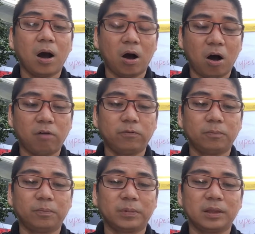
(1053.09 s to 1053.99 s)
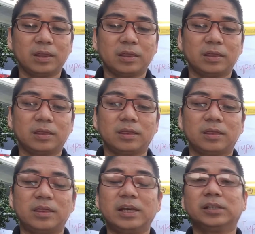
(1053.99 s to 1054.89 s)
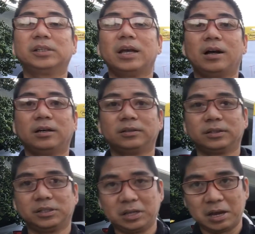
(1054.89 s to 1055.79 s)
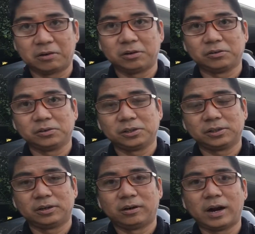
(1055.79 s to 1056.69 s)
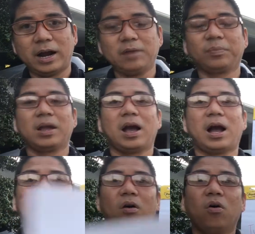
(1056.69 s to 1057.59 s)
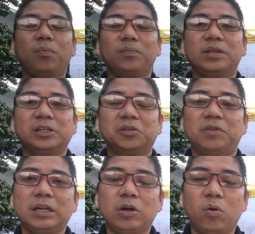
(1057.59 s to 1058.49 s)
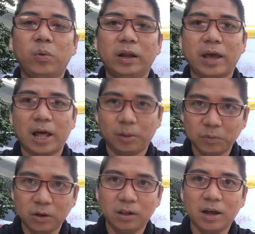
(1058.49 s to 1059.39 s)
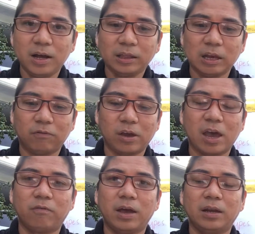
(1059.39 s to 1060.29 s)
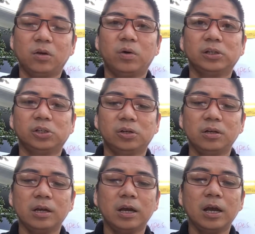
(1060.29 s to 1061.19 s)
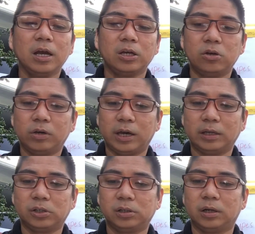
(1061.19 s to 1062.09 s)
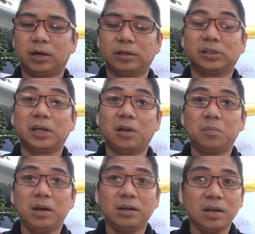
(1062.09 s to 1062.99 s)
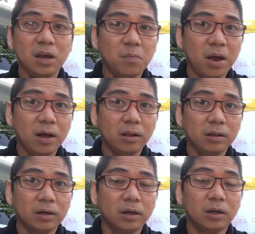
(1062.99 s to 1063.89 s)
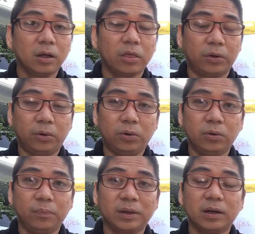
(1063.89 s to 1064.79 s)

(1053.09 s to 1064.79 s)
of these scenarios. All right? I hope this video will help you a lot. If you have any question, you can send me an email through